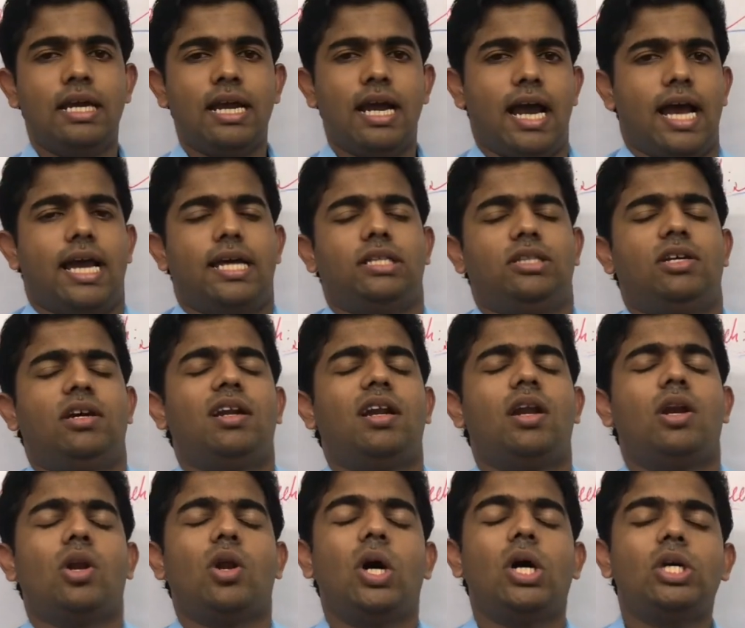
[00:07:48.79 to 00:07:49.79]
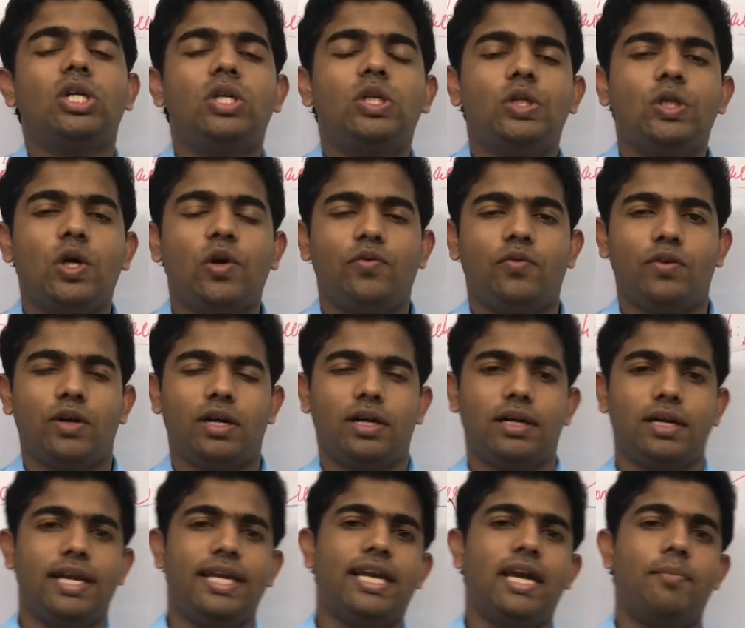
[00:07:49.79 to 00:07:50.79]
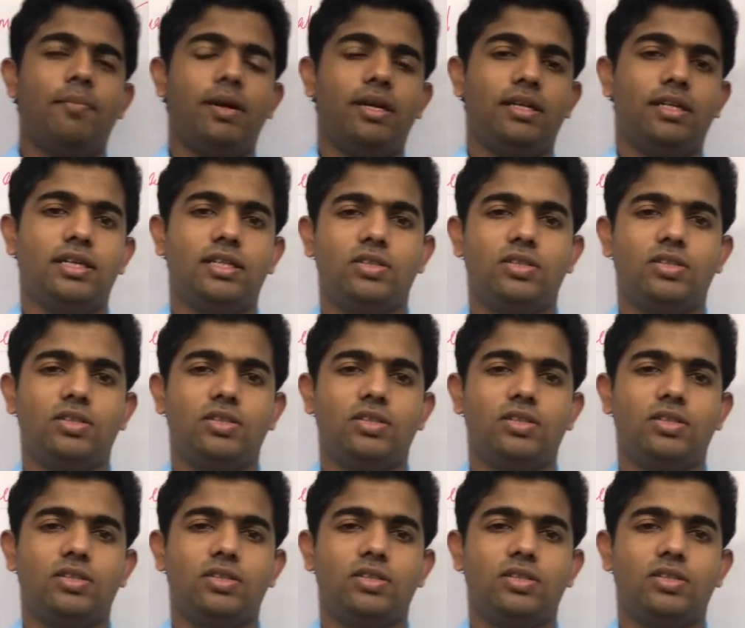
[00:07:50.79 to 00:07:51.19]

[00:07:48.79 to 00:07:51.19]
and there are a lot of uh, ligaments,